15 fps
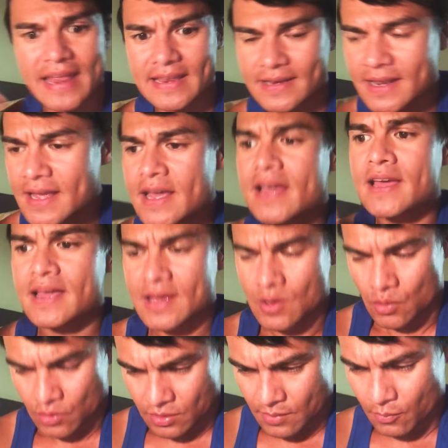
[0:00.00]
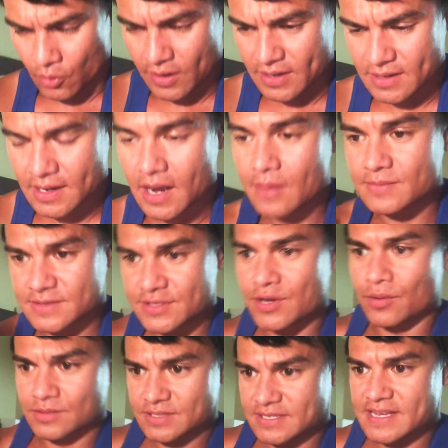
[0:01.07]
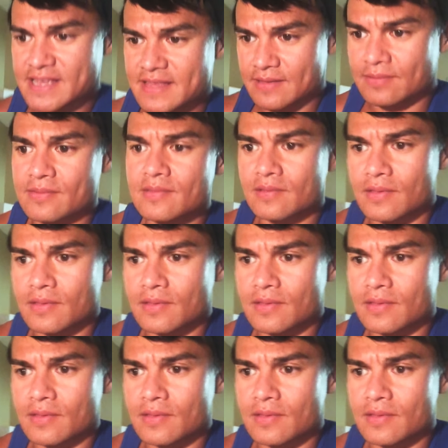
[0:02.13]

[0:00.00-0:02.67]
And the more it comes, you'll see